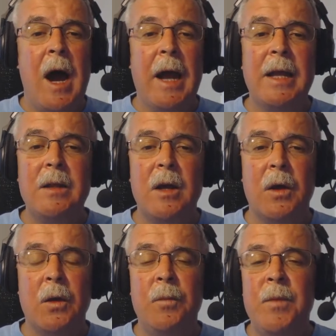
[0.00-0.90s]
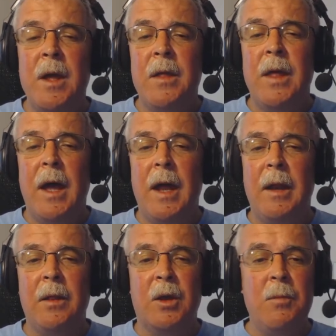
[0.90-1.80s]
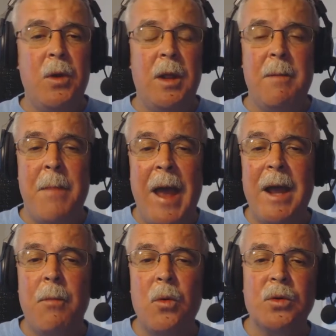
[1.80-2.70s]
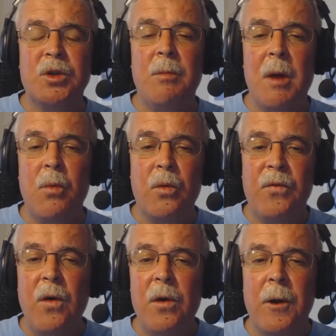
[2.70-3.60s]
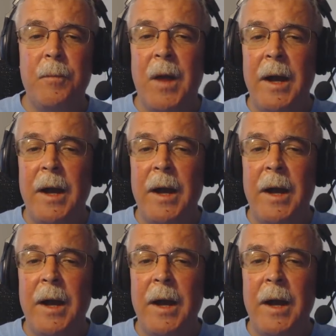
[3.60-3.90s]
I can tell you that in the community bank portion of my portfolio,